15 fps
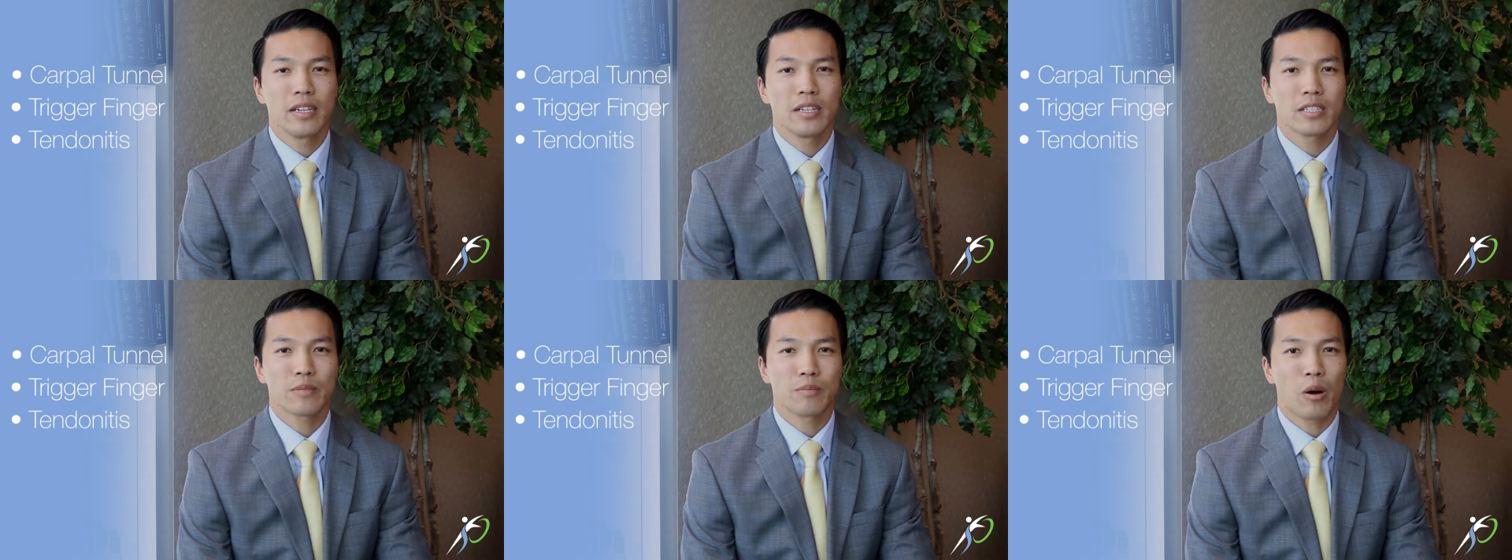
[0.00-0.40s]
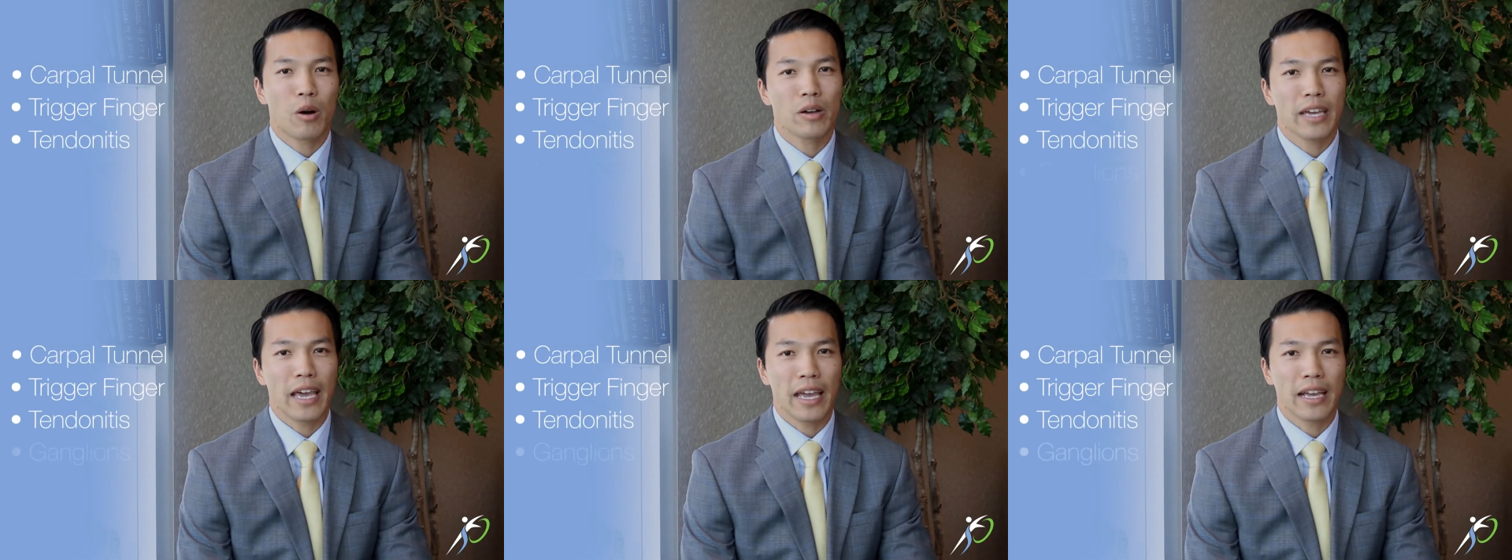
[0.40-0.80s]

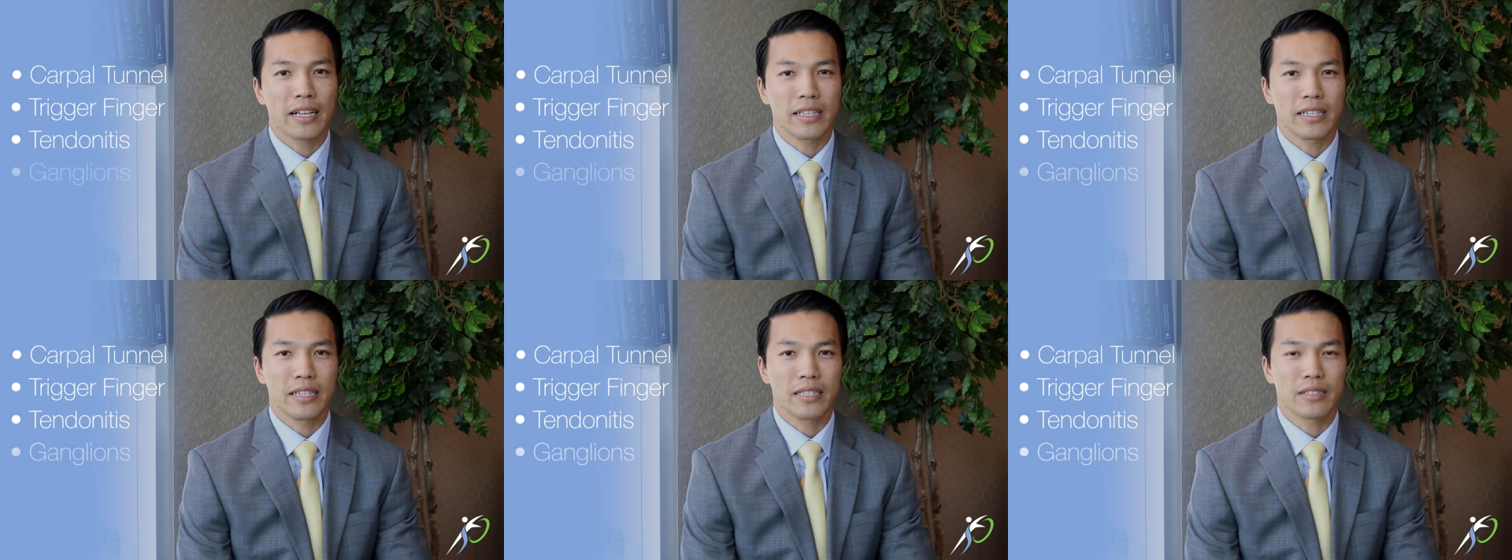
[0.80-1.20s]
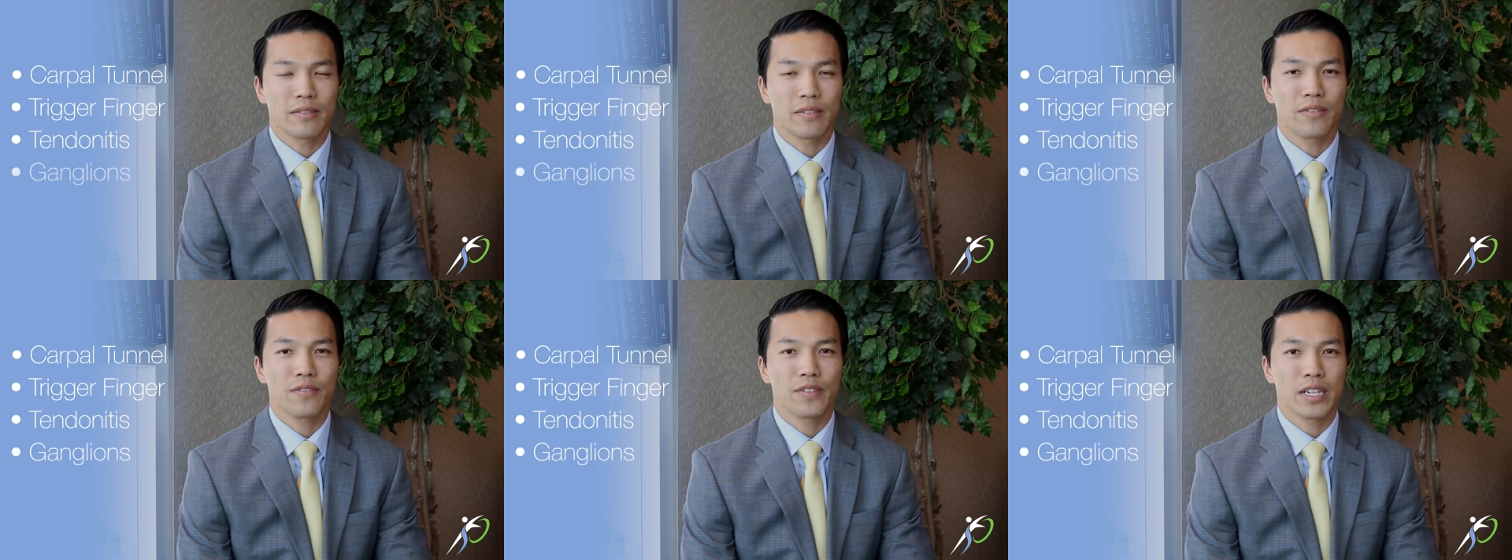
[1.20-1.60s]
small ganglions of
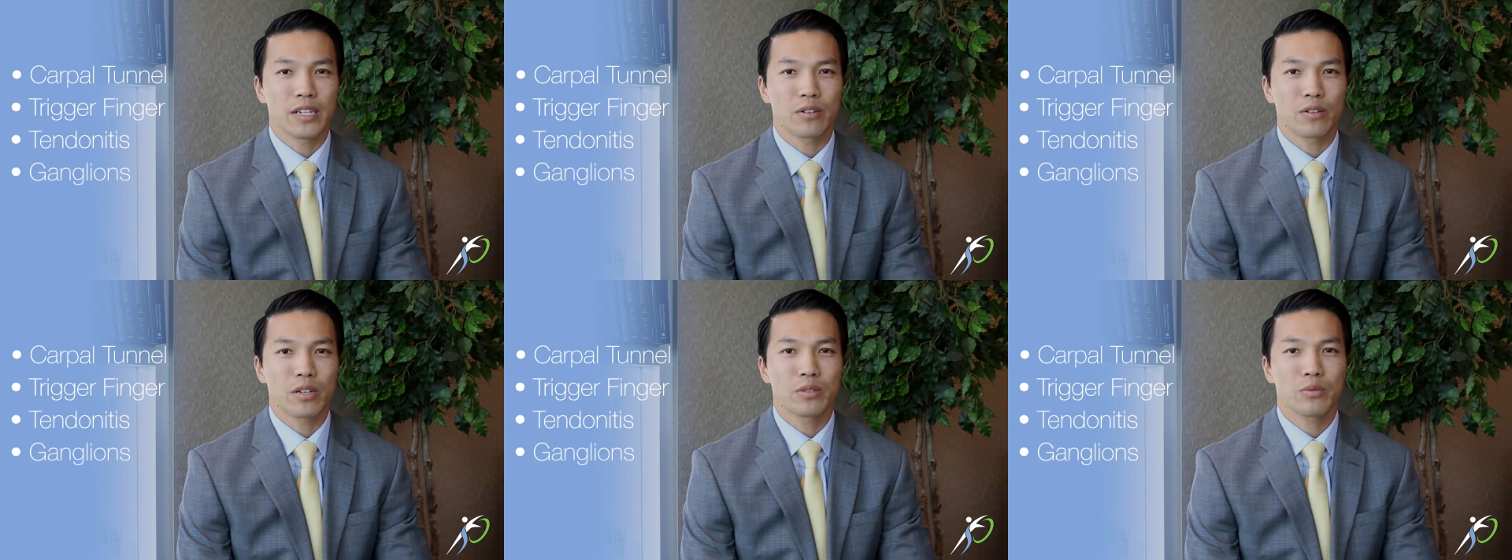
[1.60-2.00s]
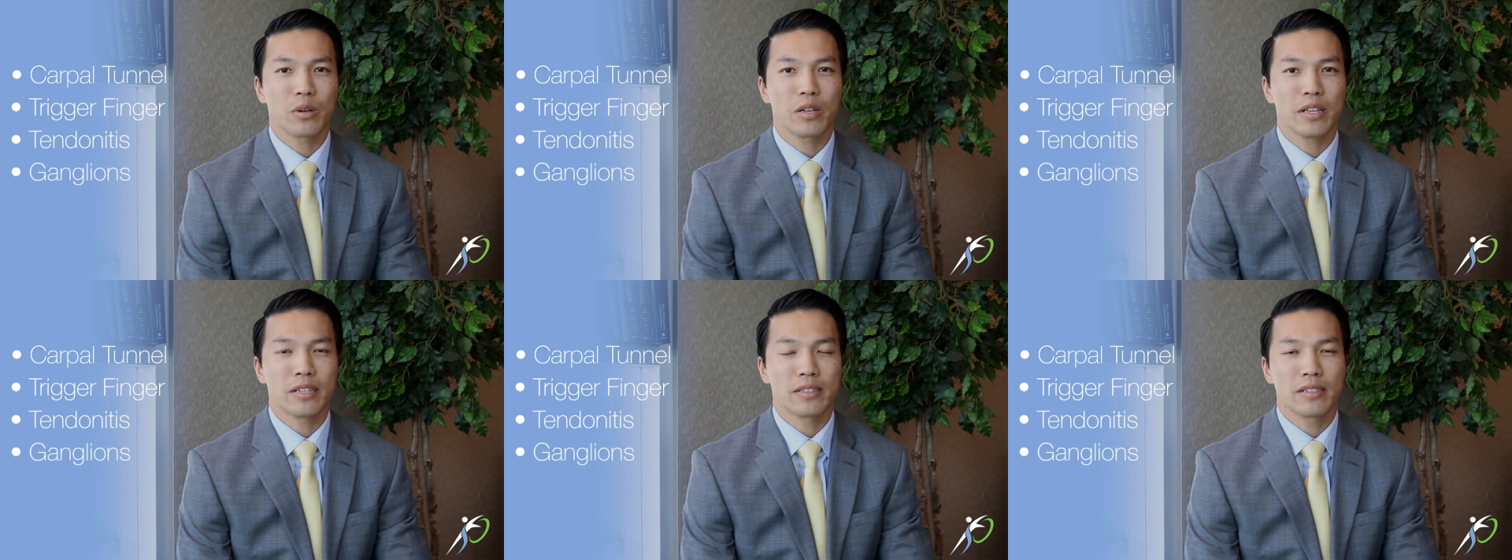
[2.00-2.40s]
the finger, as
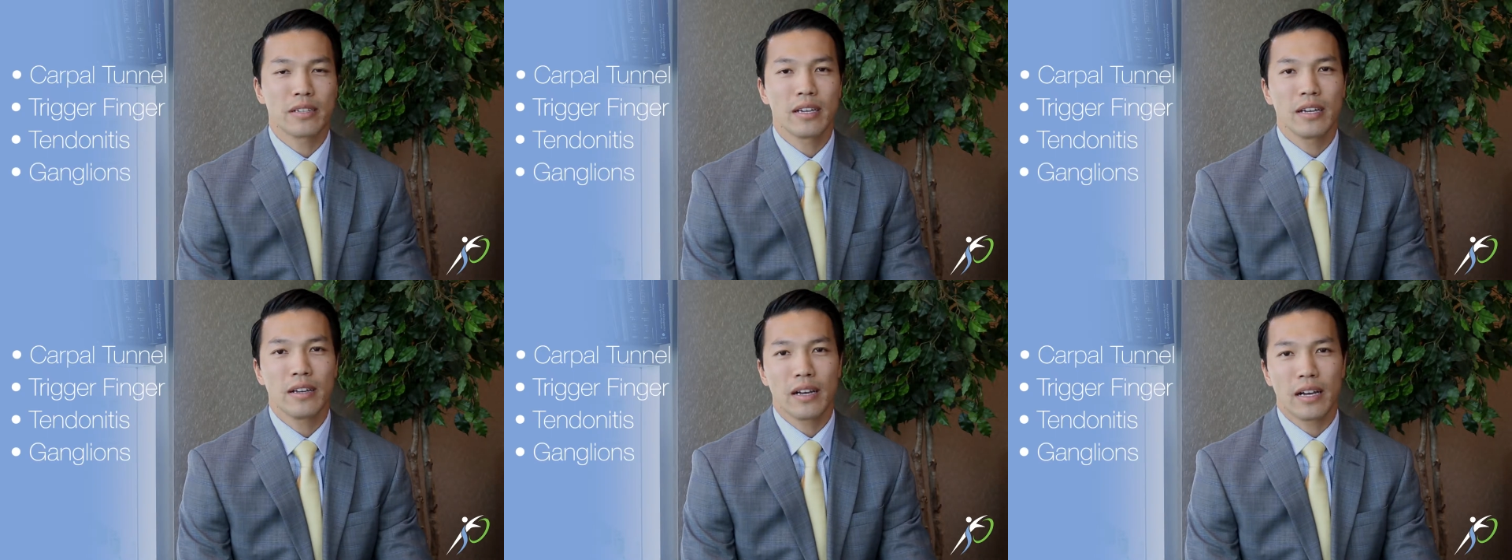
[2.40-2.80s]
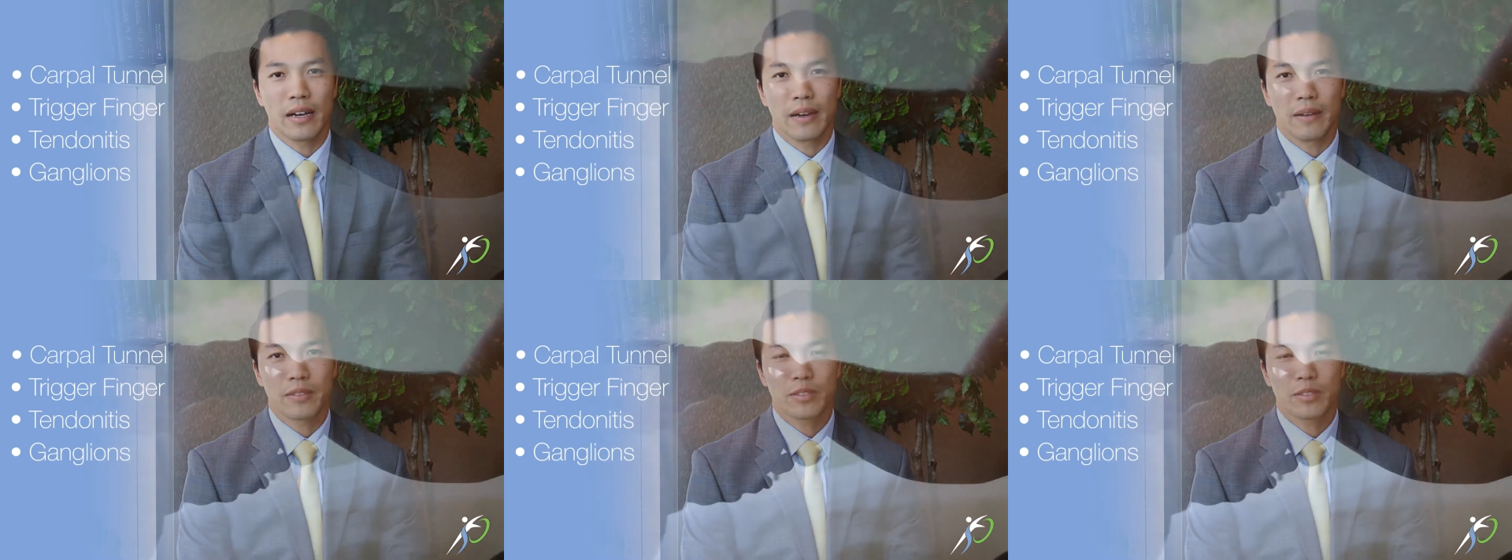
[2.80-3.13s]
well as uh,